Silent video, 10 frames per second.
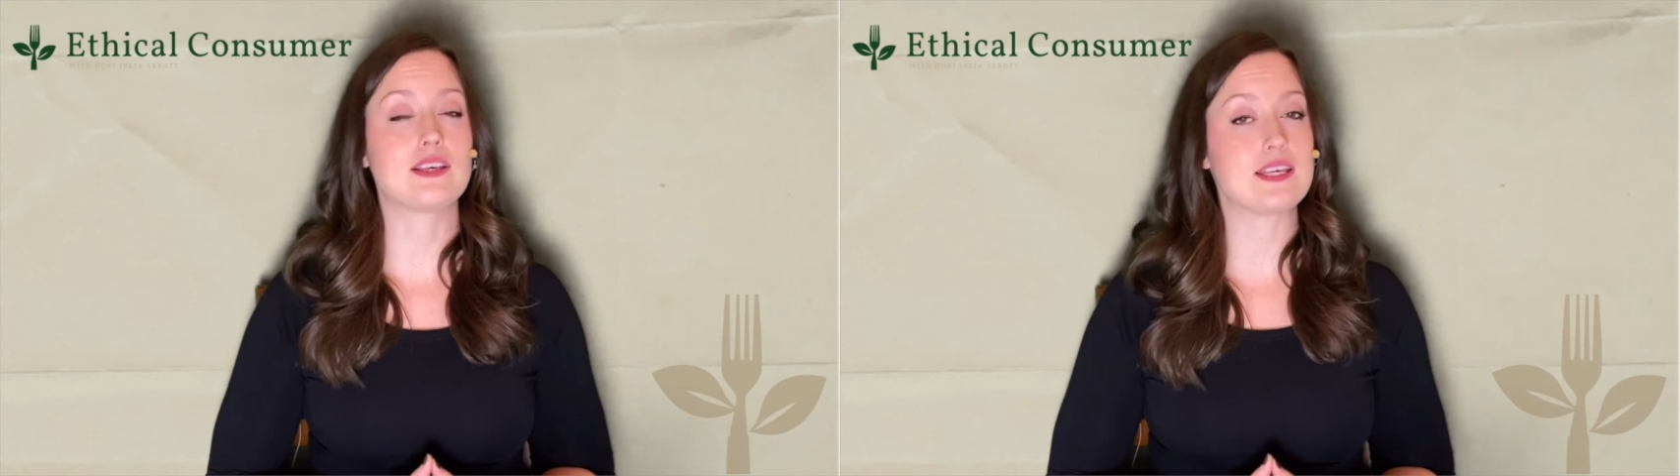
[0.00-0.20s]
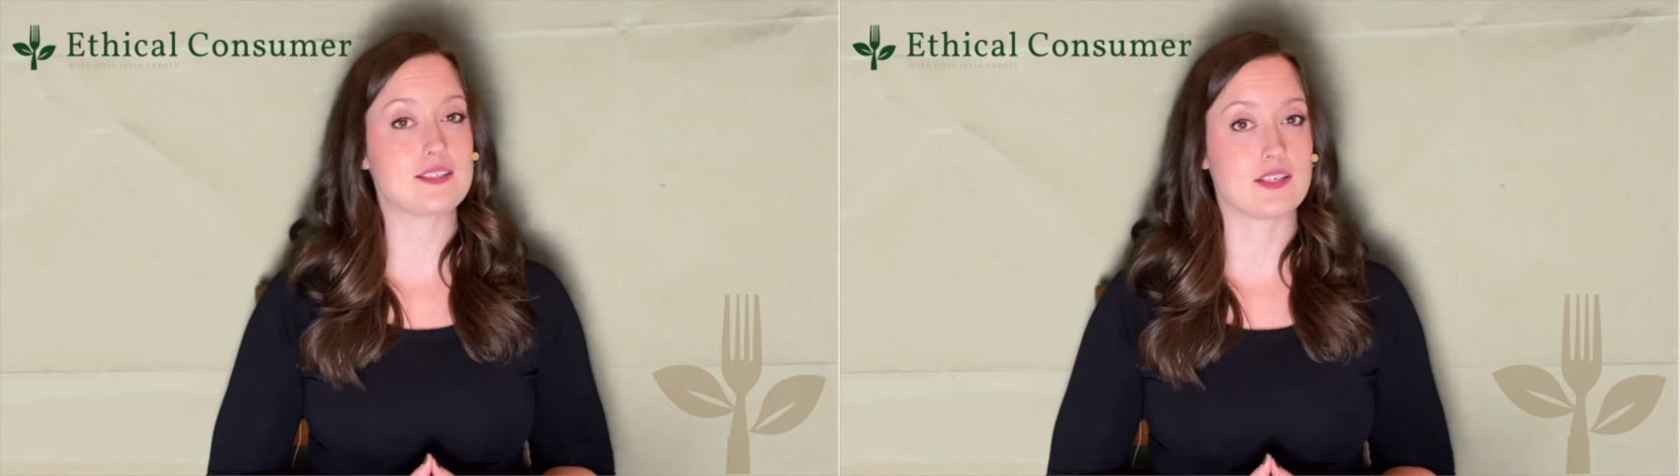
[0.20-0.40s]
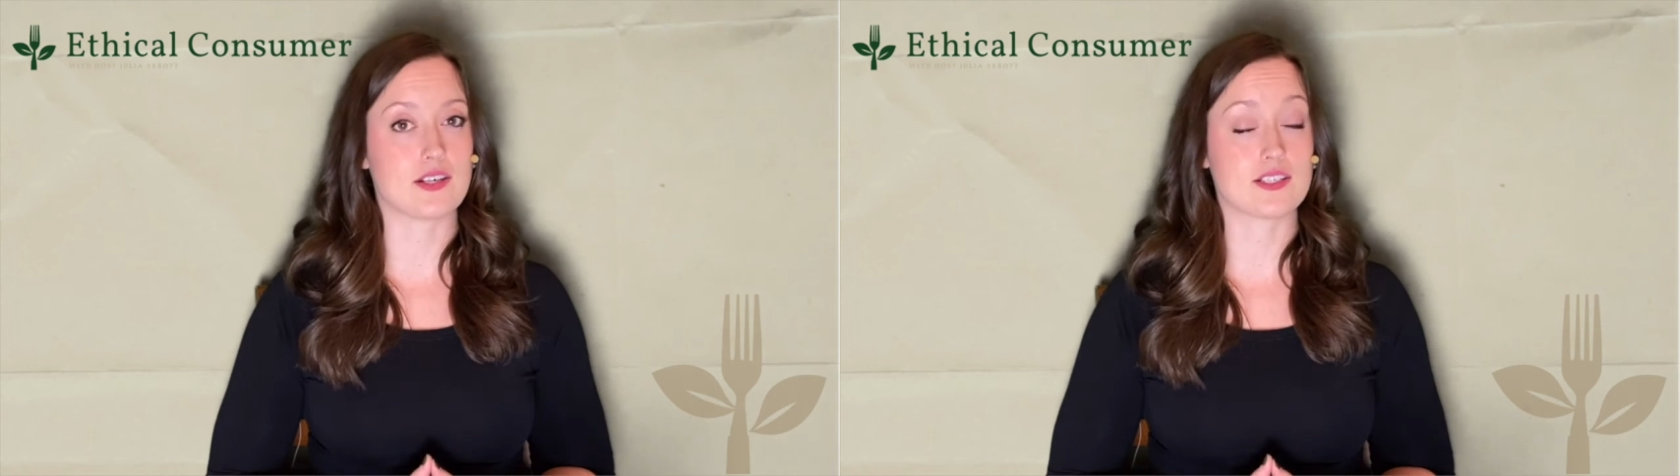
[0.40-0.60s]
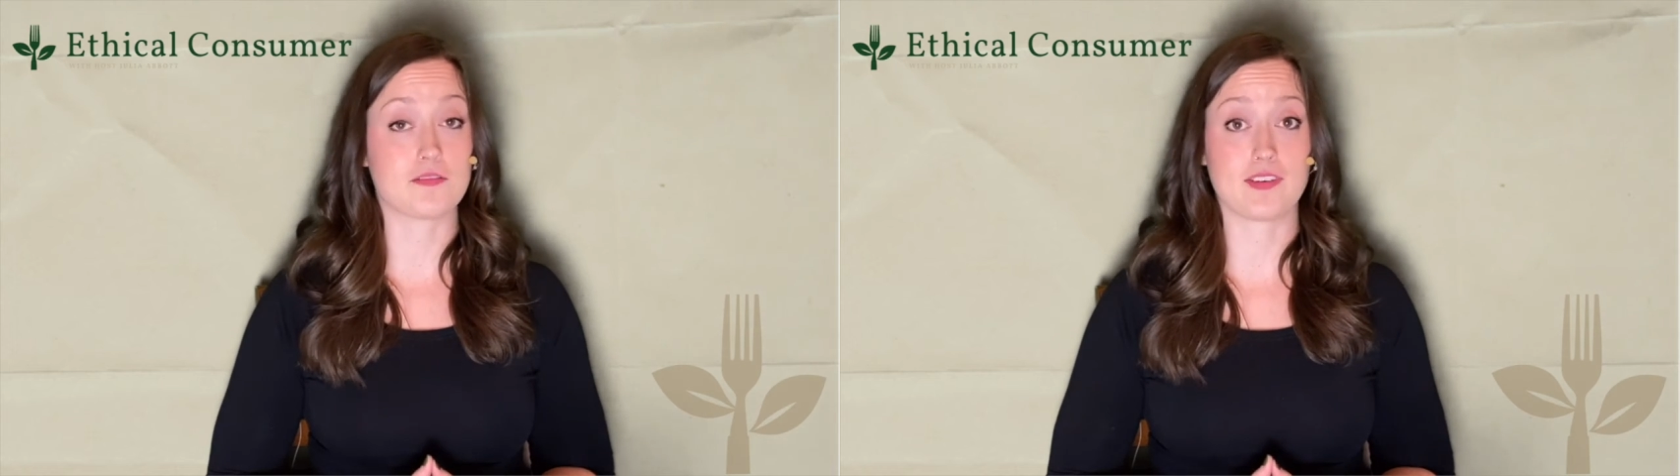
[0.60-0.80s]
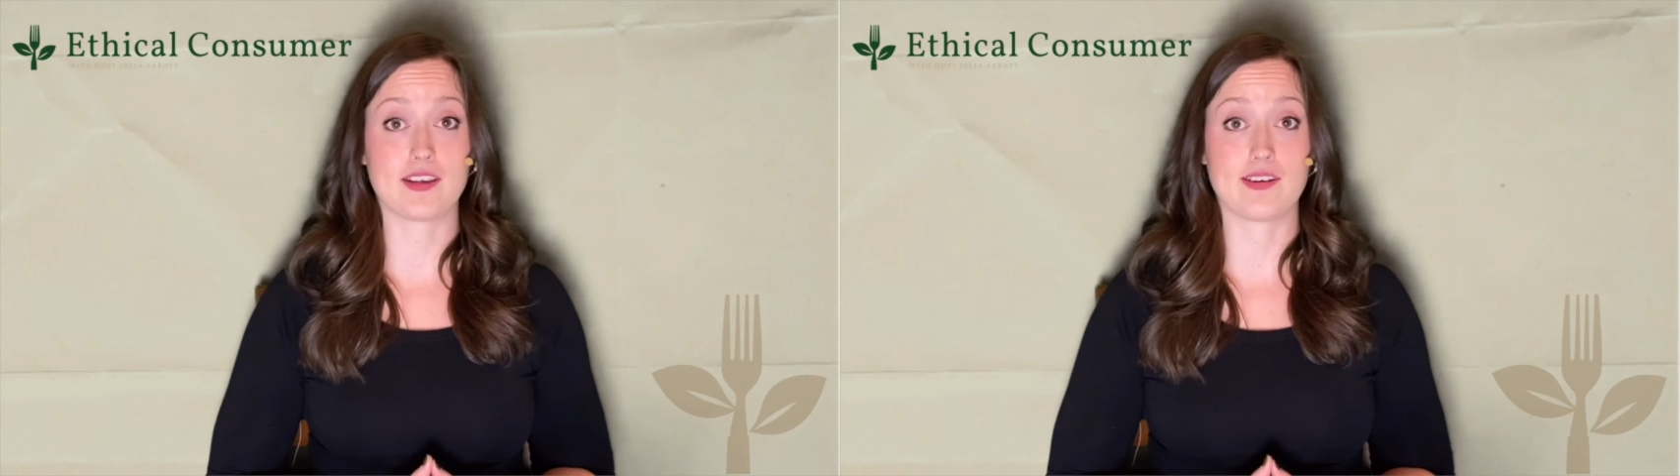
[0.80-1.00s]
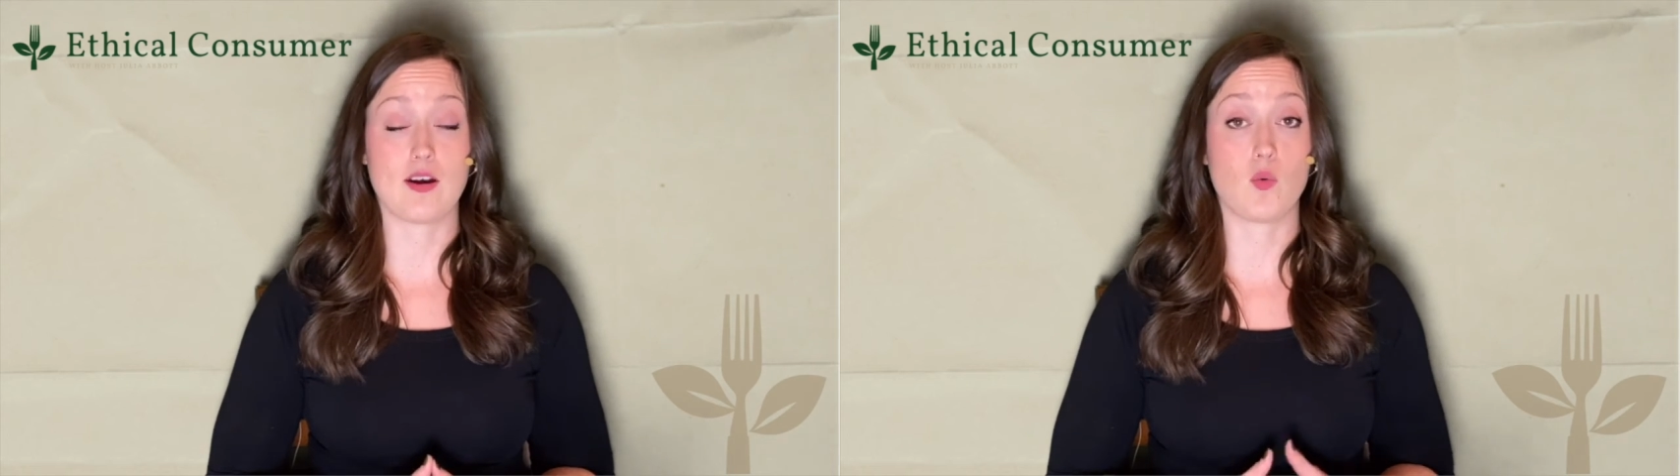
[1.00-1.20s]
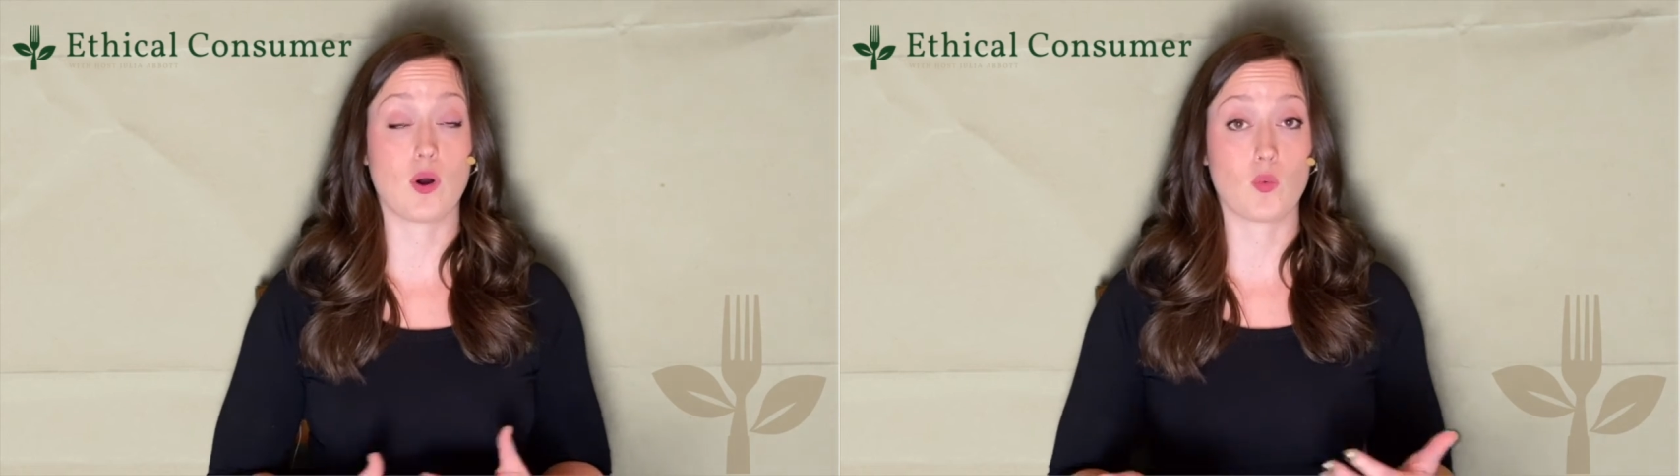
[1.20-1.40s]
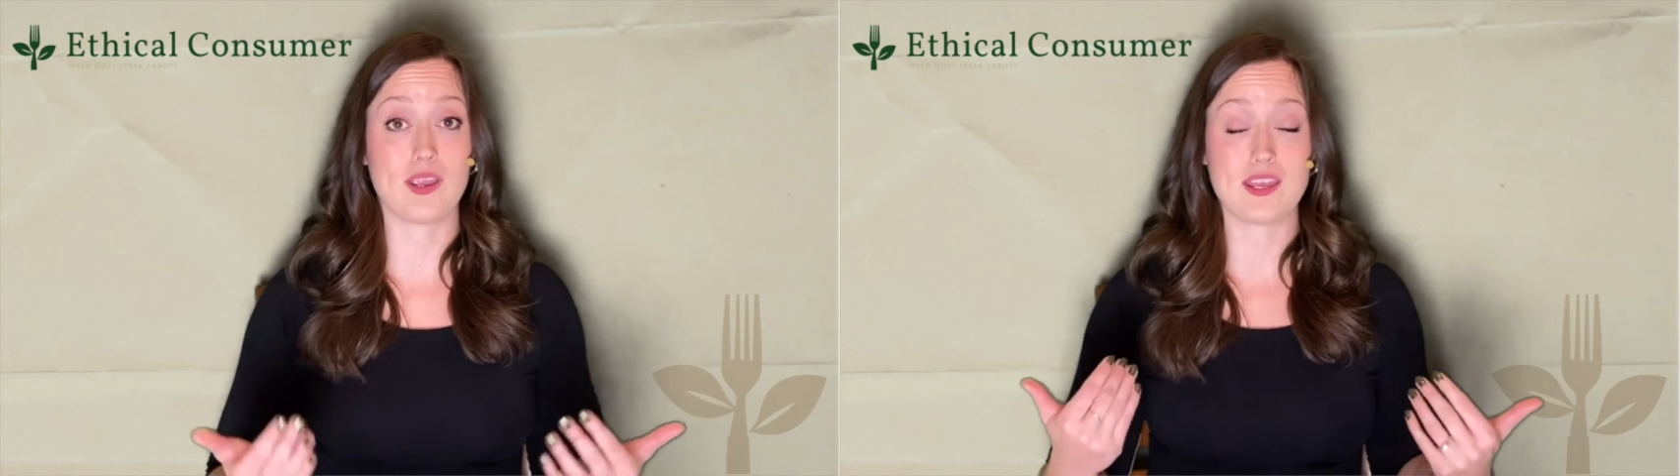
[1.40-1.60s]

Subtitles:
easier to figure out what we